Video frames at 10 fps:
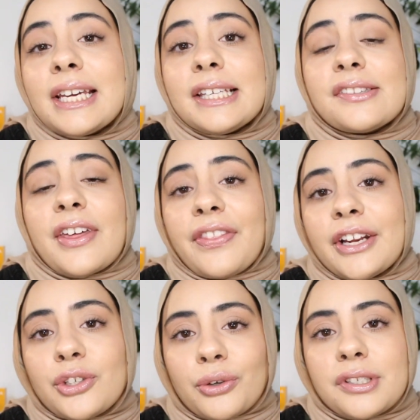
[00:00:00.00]
is that
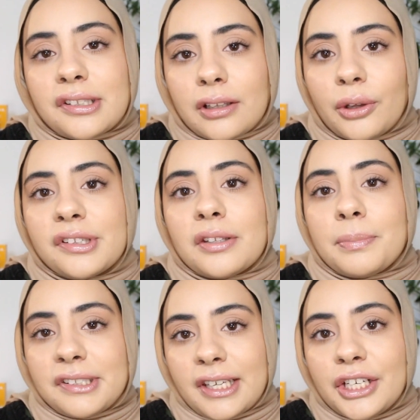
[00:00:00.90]
they don't disclose the
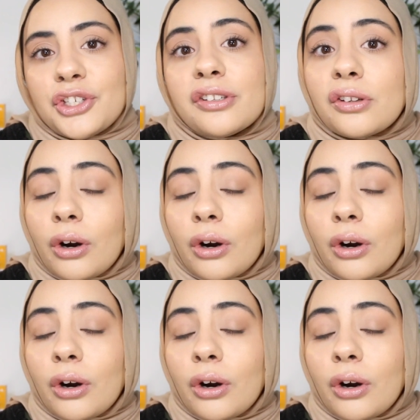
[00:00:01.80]
percentages